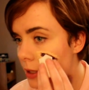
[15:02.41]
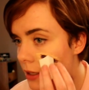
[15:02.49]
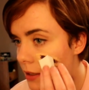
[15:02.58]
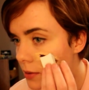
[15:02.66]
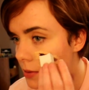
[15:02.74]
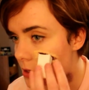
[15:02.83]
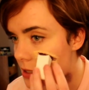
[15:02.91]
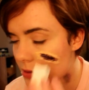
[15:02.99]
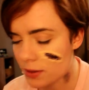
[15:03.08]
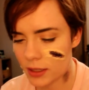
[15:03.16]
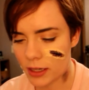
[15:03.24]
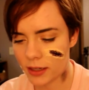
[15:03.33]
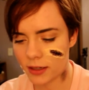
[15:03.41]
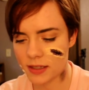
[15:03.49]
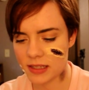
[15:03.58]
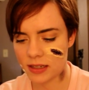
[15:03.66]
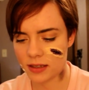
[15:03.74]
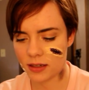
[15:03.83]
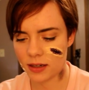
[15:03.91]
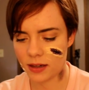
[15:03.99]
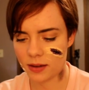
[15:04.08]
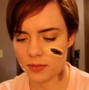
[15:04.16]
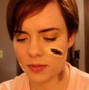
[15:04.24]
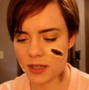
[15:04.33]
I don't want to a lot because it
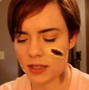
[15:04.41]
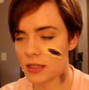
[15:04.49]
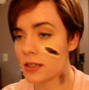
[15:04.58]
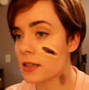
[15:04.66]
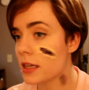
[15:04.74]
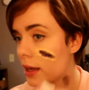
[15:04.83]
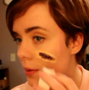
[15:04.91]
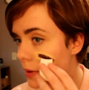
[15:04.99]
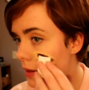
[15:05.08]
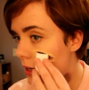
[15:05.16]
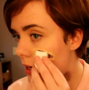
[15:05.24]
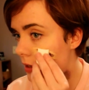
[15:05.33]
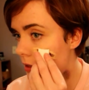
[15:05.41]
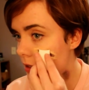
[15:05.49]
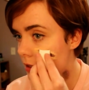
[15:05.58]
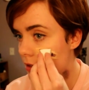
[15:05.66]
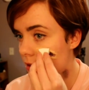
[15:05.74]
tends to take away the color.